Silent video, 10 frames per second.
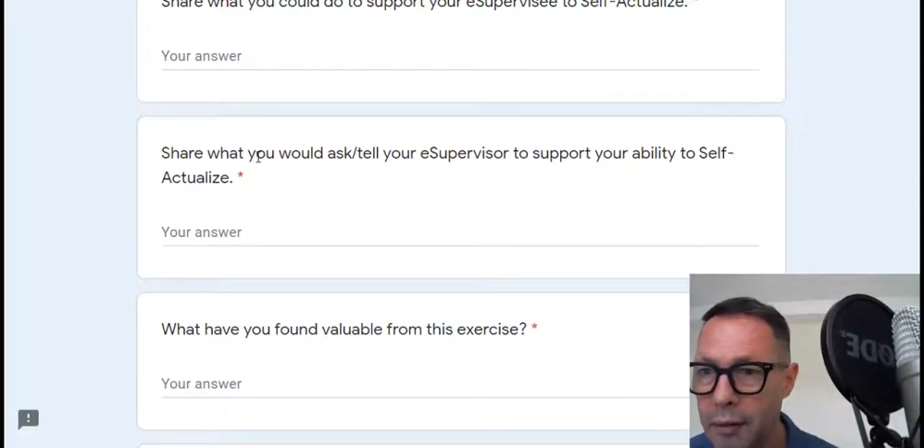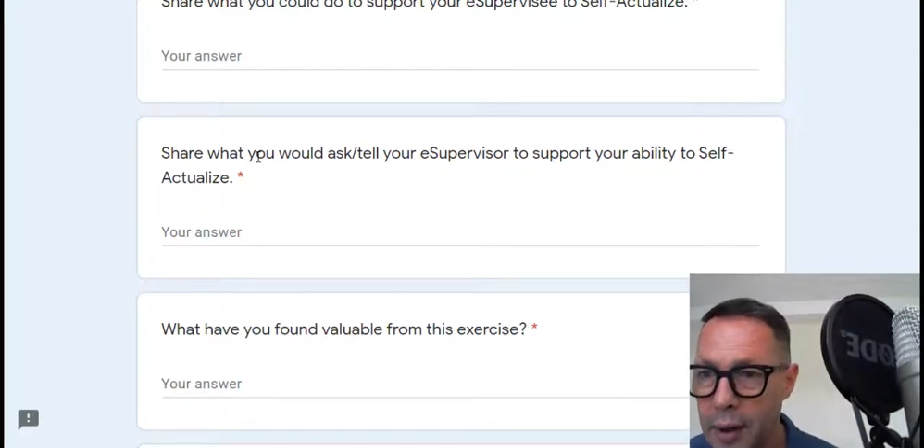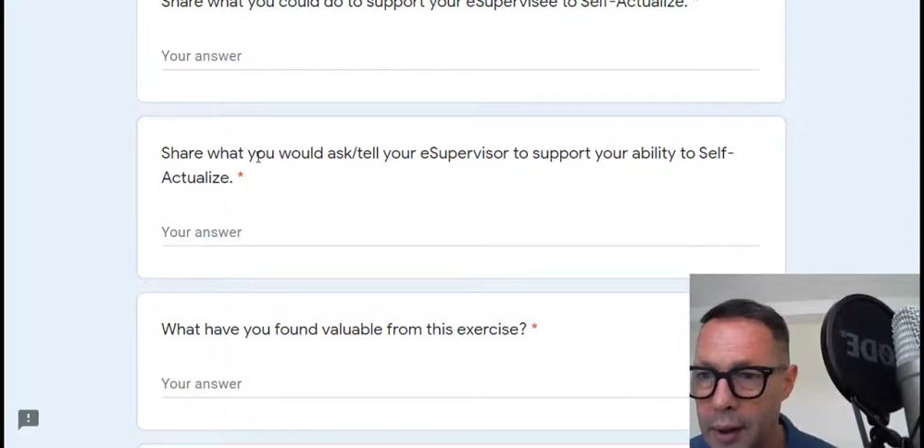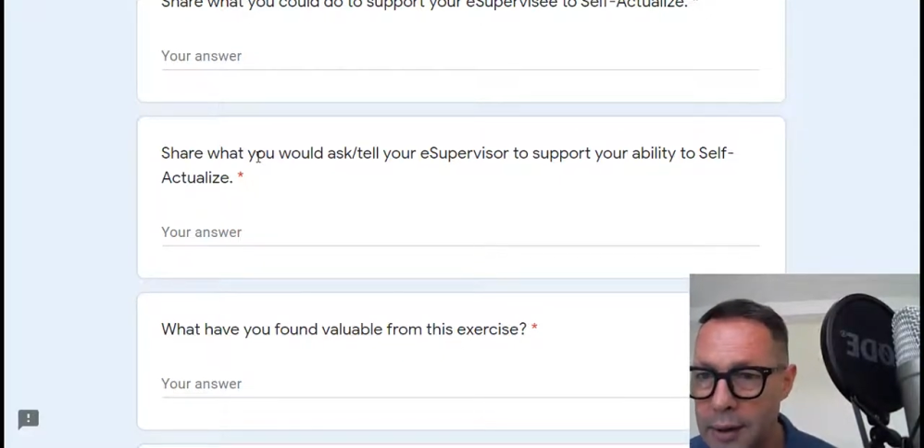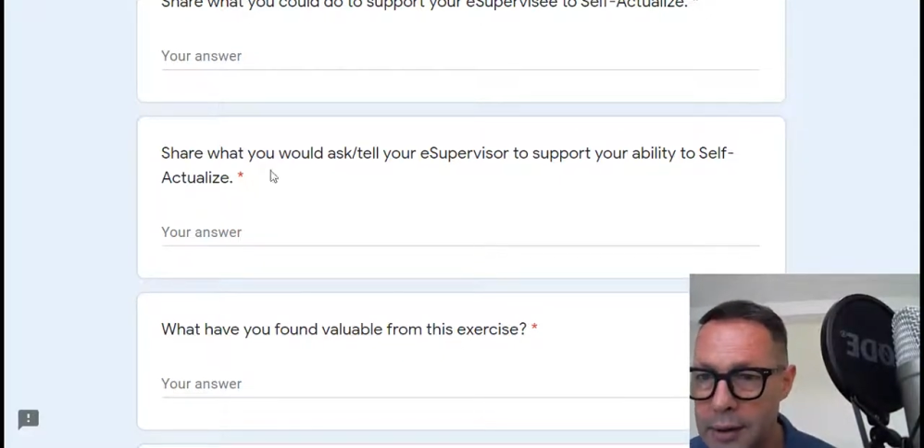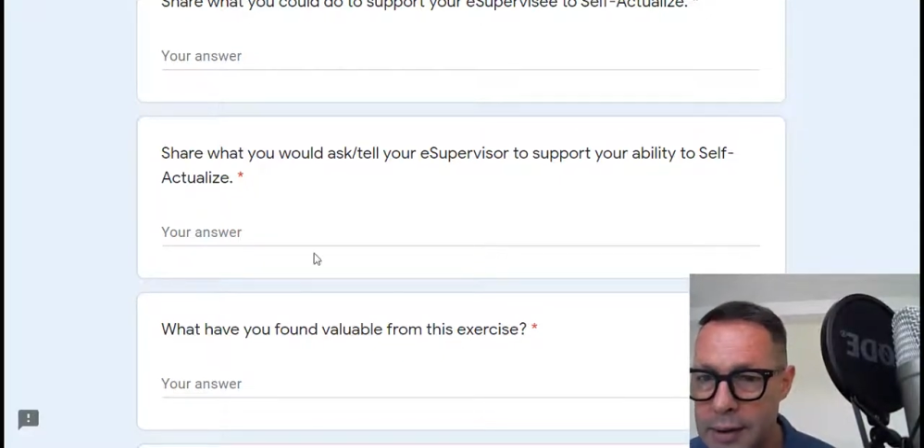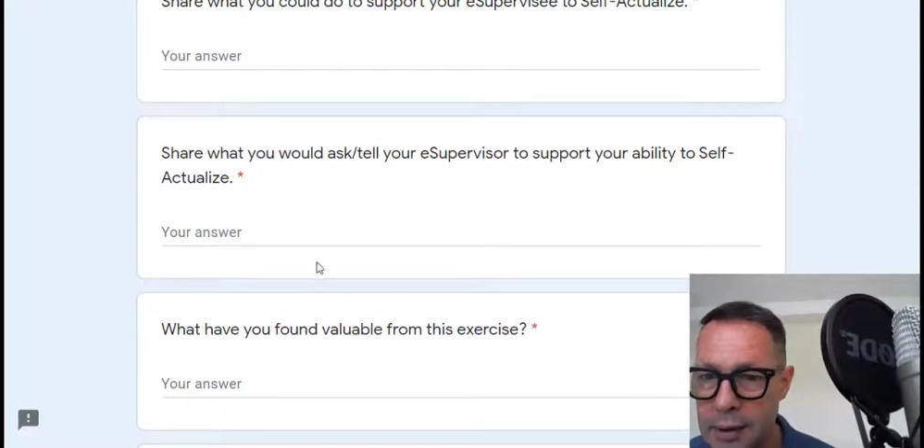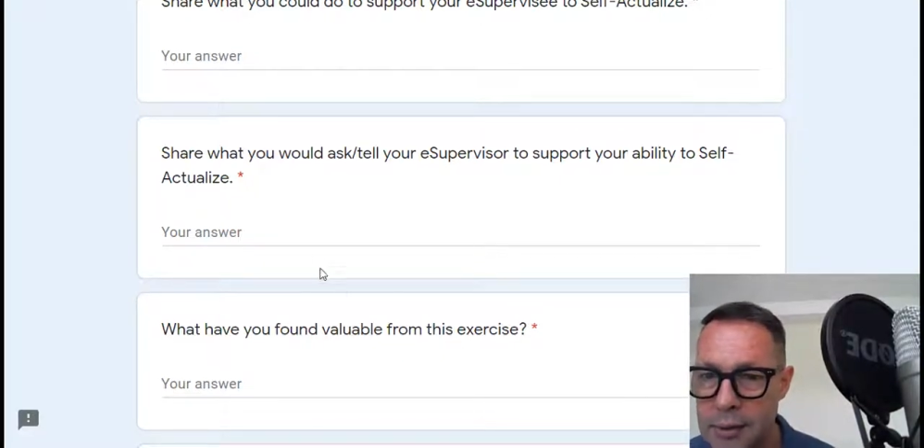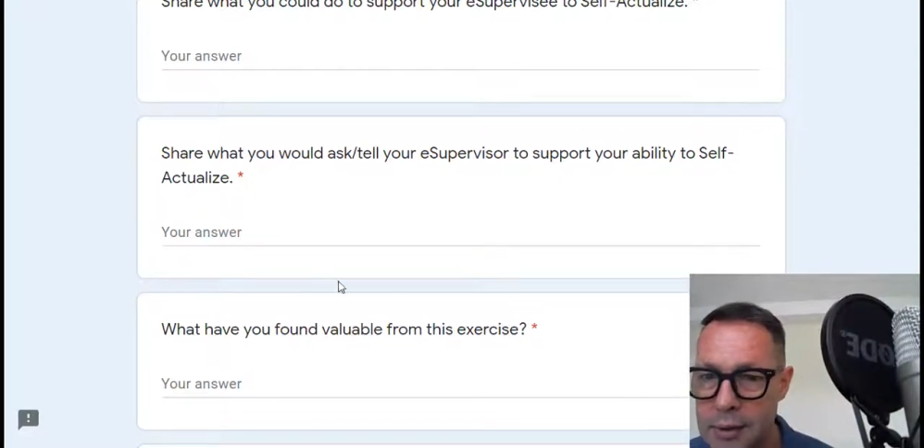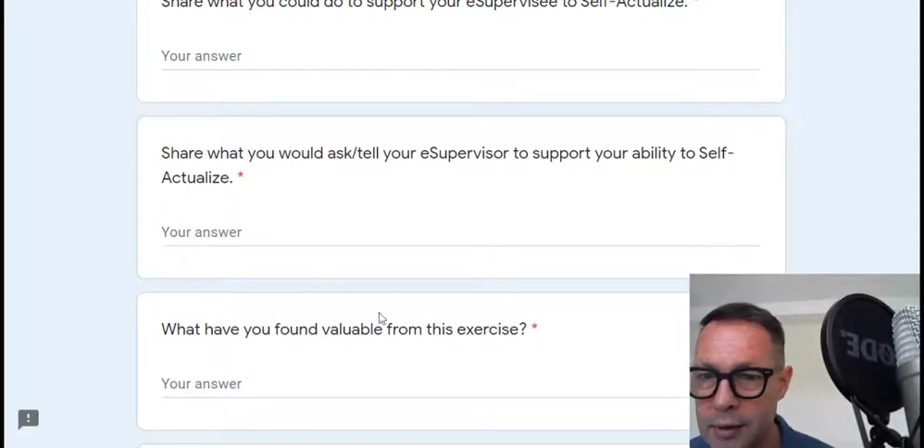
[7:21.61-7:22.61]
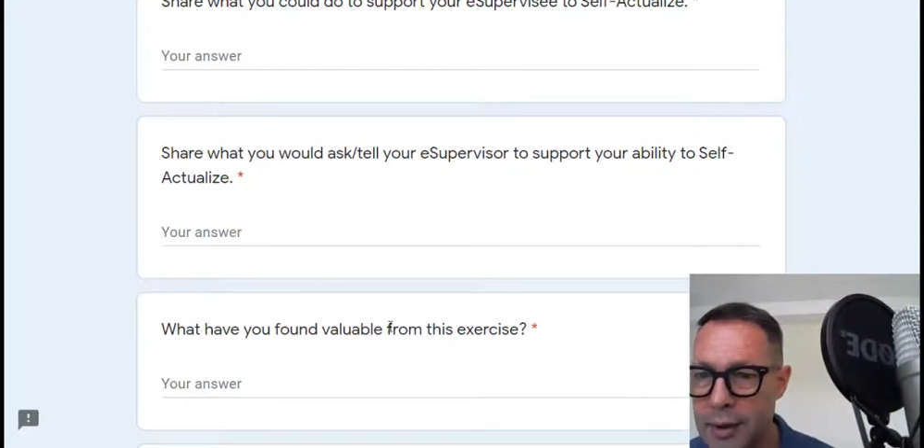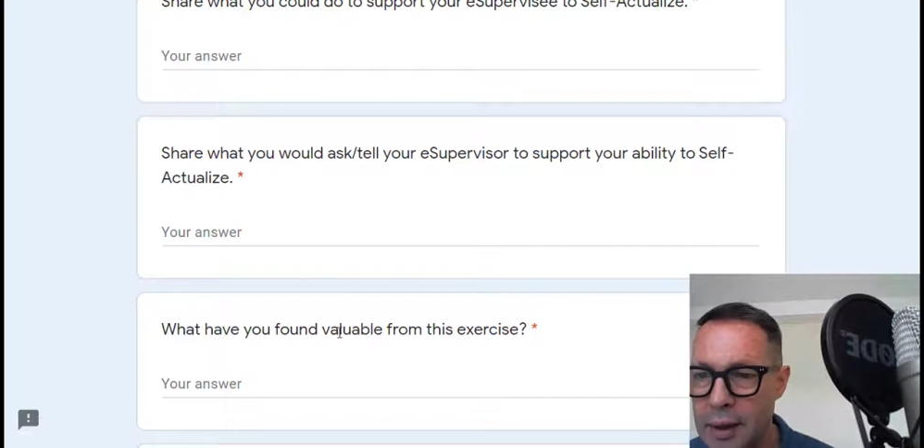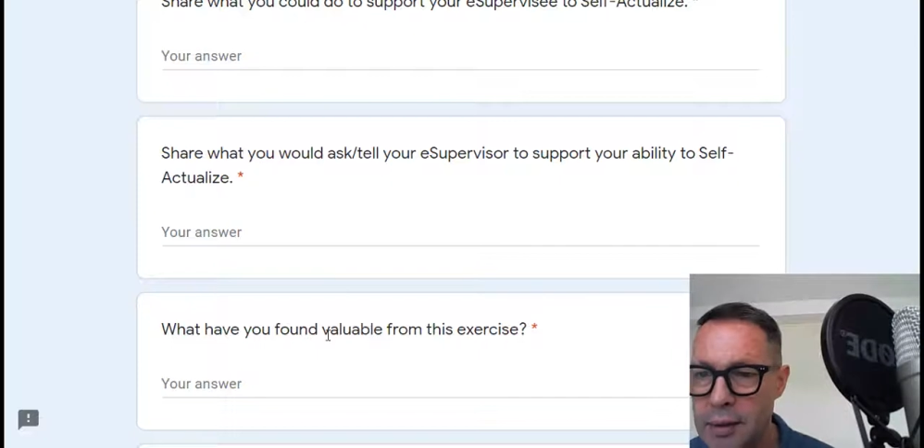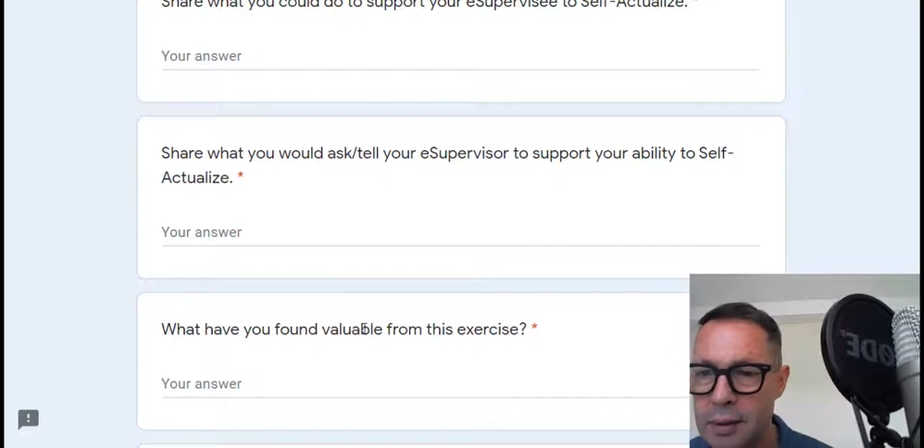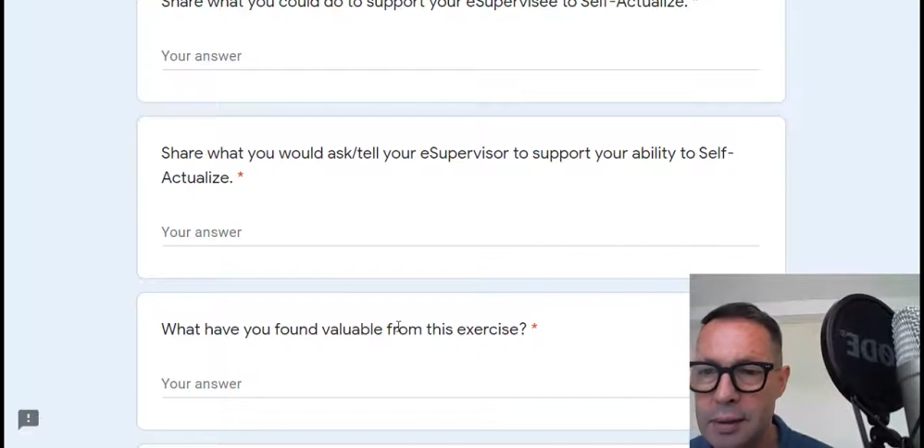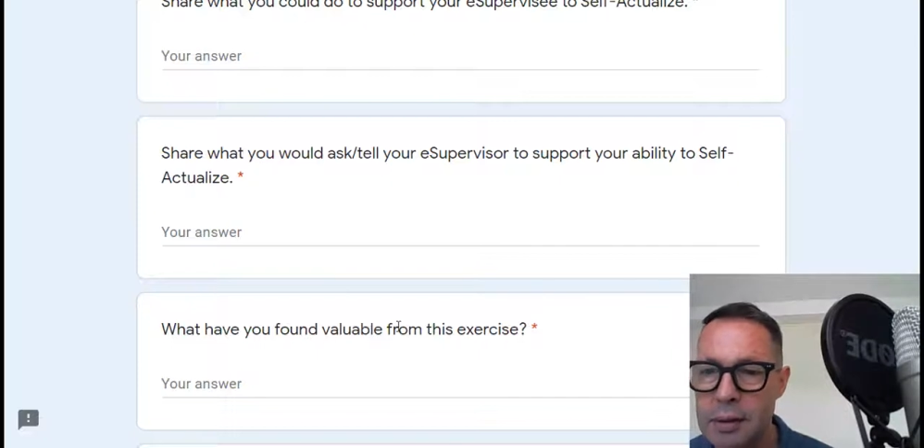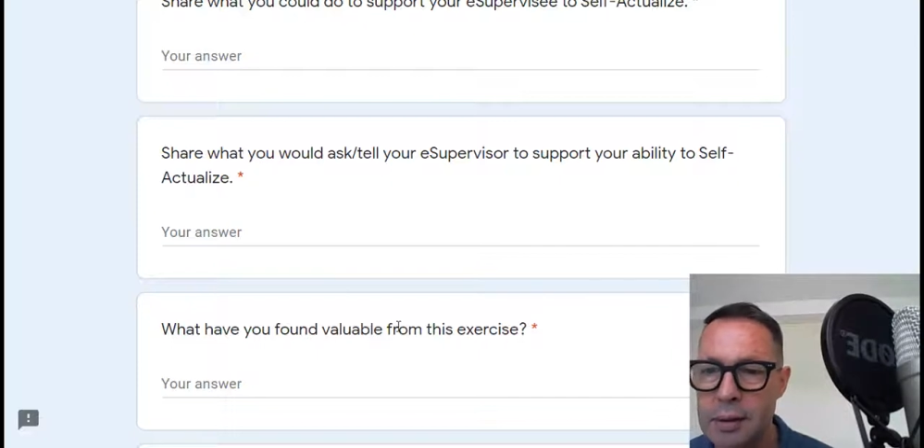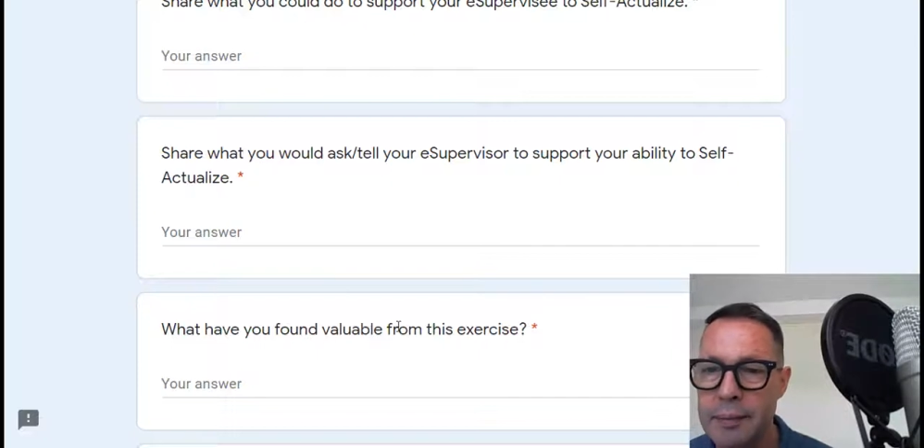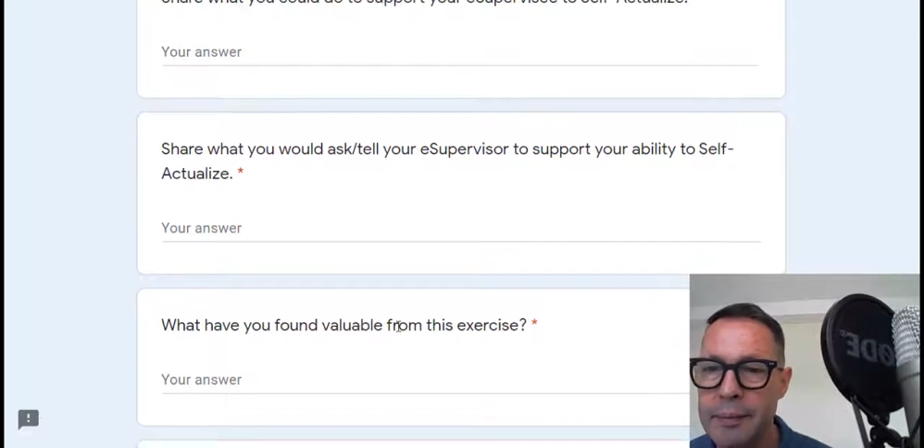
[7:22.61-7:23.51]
a self-actualizer?